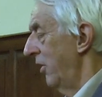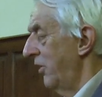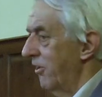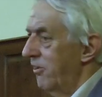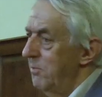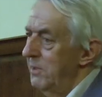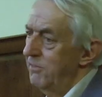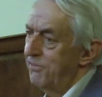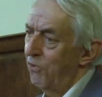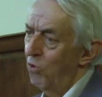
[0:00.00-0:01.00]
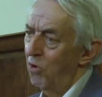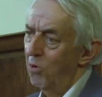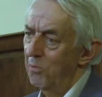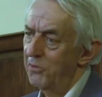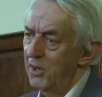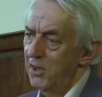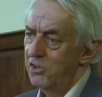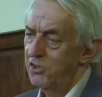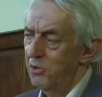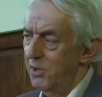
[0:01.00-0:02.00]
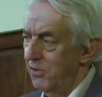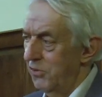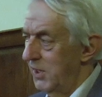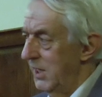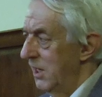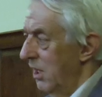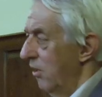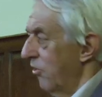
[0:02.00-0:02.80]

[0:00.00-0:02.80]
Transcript: had actually been formed during the